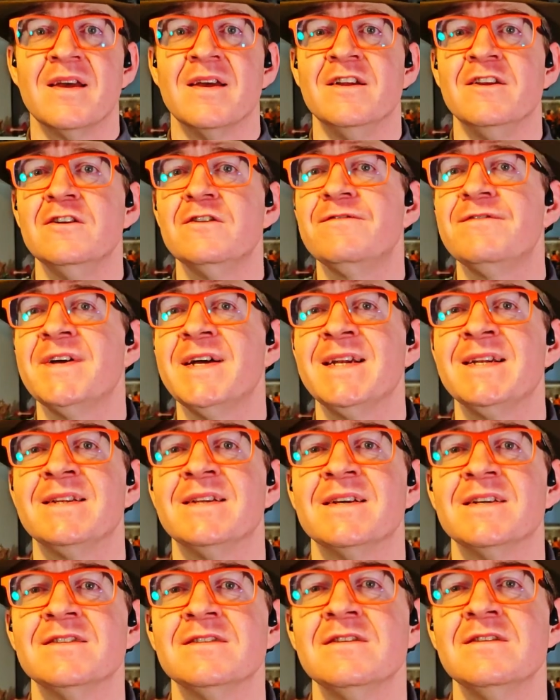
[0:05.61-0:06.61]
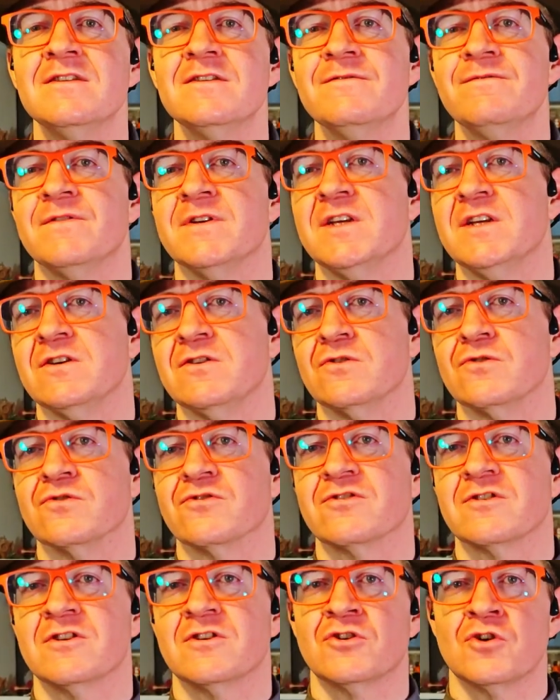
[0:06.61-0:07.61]
and you'll find dozens of
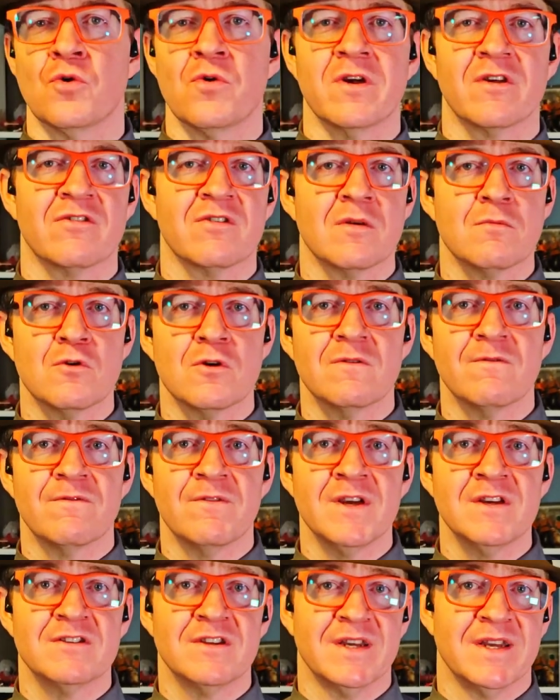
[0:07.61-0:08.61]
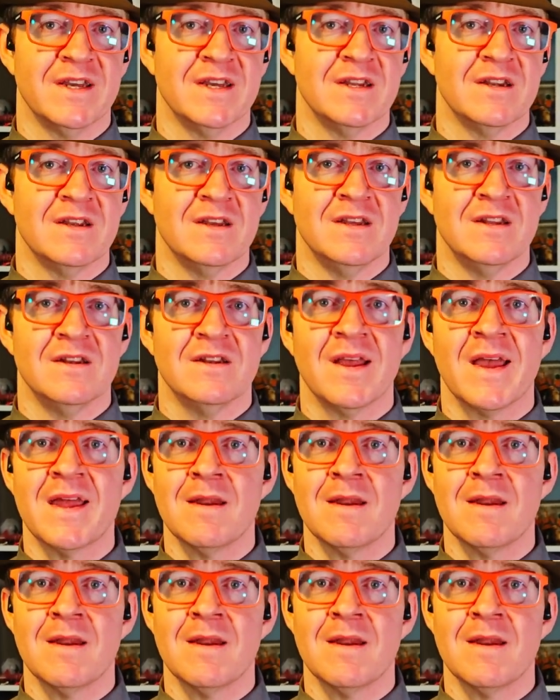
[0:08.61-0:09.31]
videos showing someone fixing it in